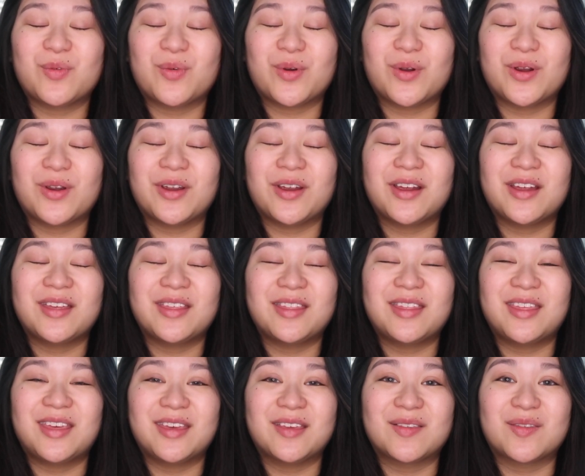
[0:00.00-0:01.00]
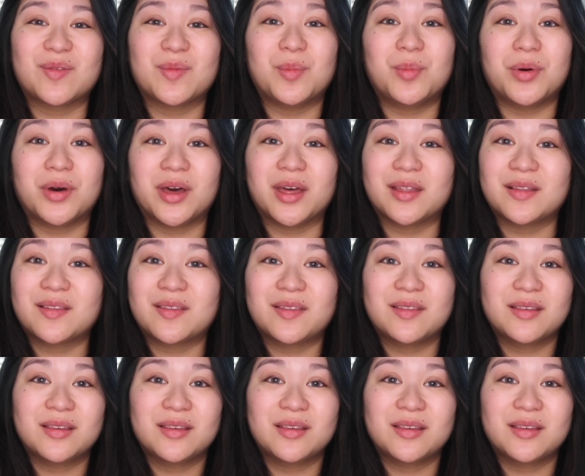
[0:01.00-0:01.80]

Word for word: for this, but